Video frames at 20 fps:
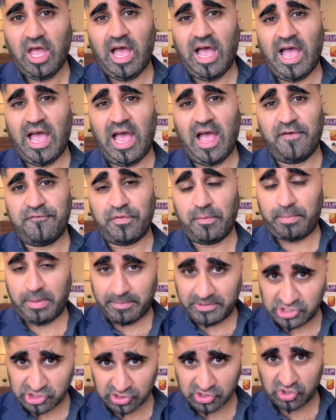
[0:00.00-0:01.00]
for
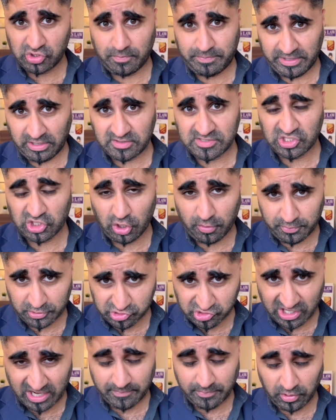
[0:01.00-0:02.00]
permission to appeal to the upper
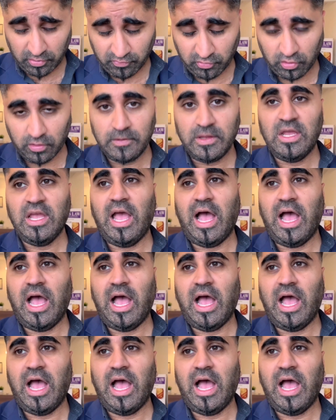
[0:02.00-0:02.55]
tribunal.